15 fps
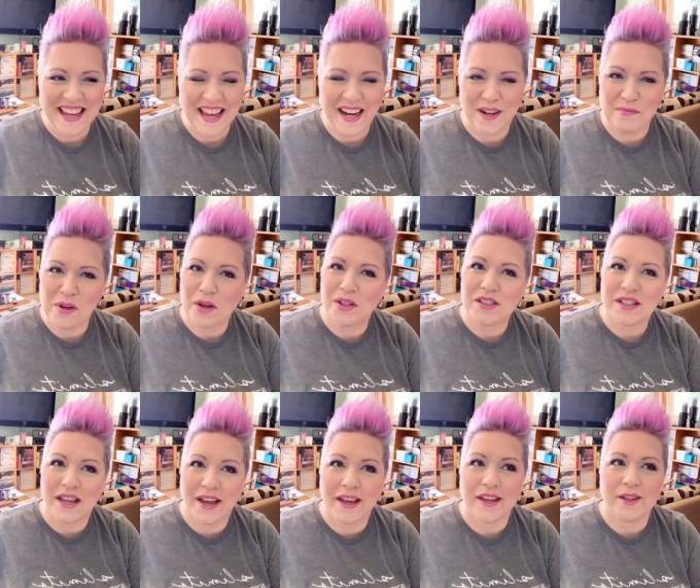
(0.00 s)
and I'm always
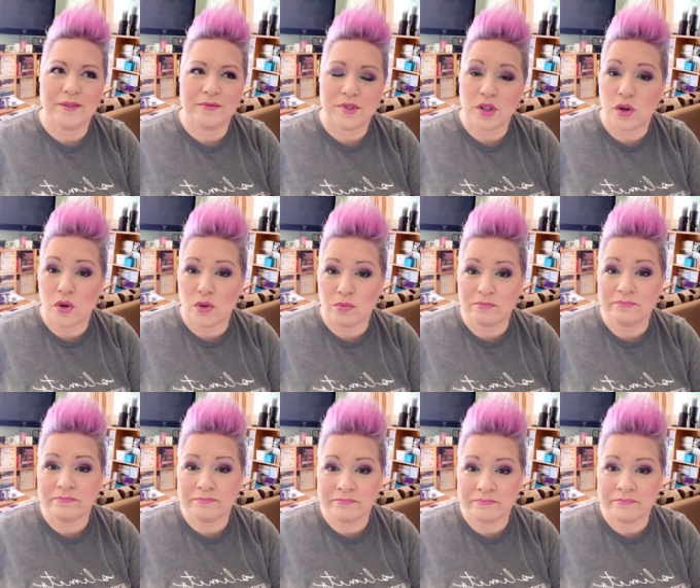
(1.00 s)
like, so,
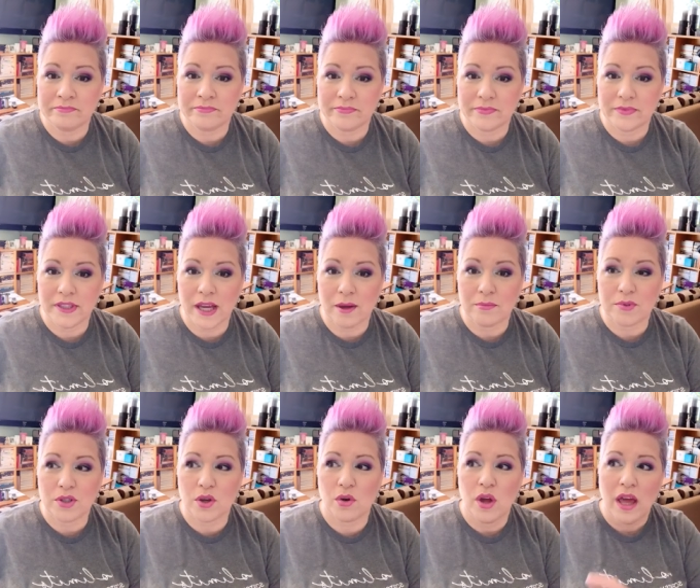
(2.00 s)
mm-hmm, yeah.
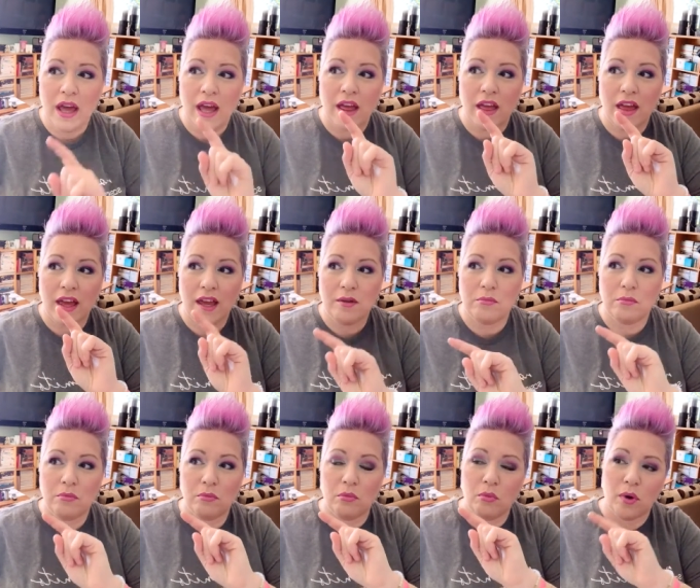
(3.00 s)
So,
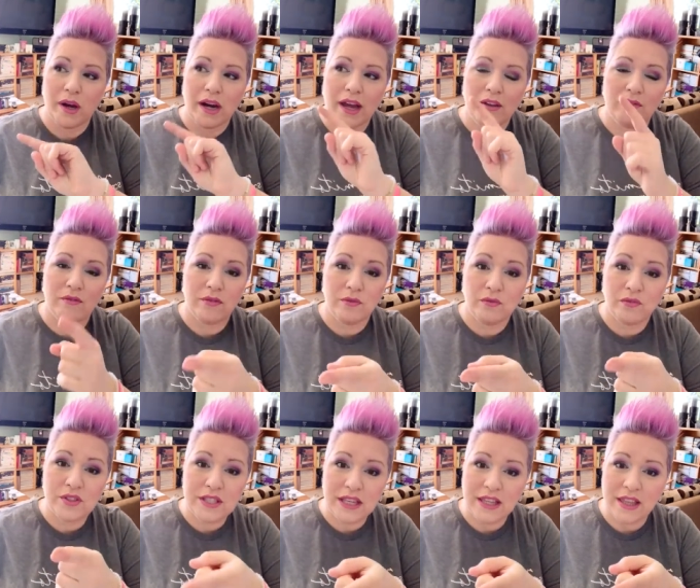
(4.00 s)
and when I
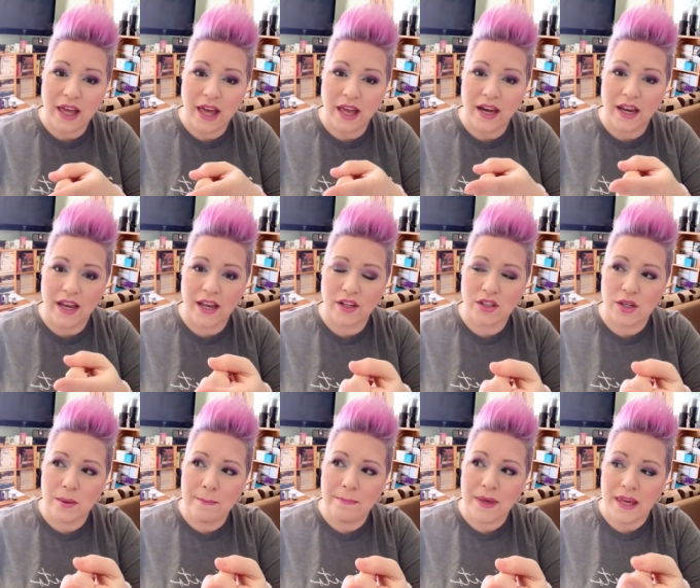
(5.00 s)
see that,
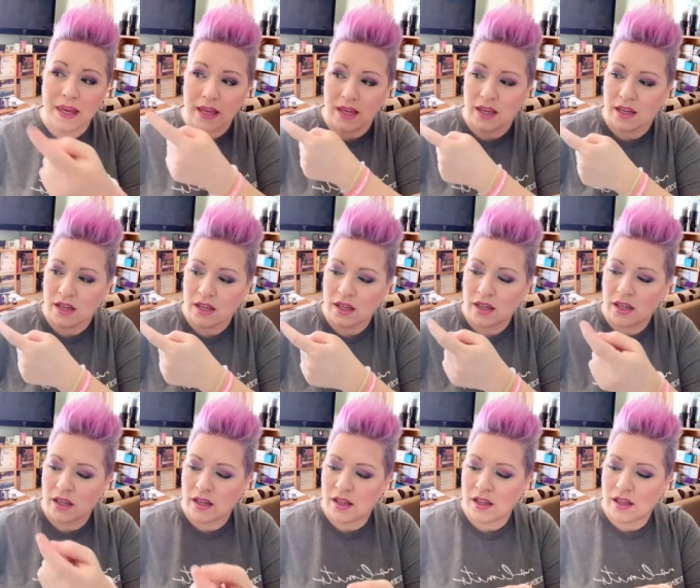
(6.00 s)
to me,
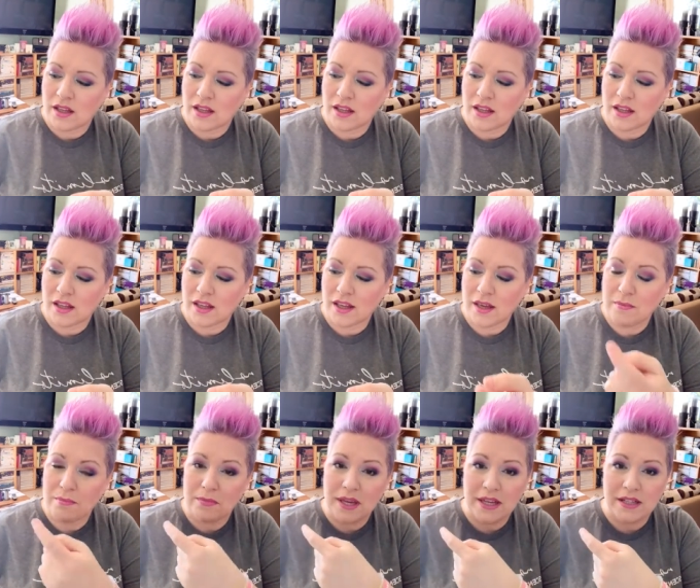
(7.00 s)
it
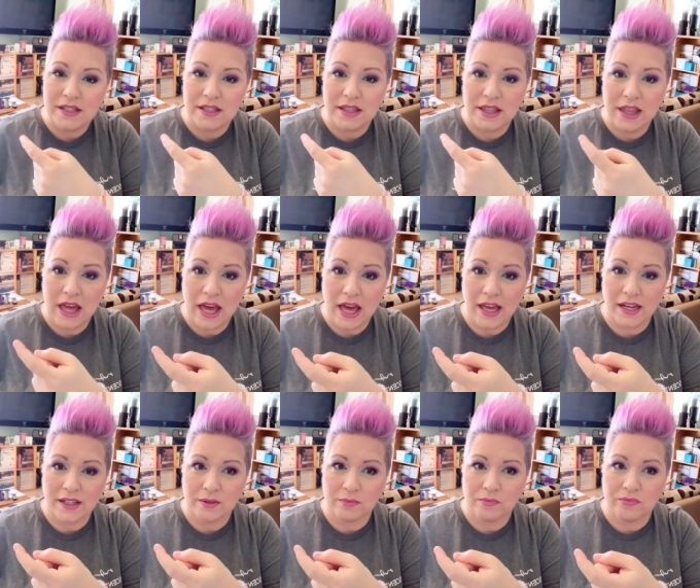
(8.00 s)
means that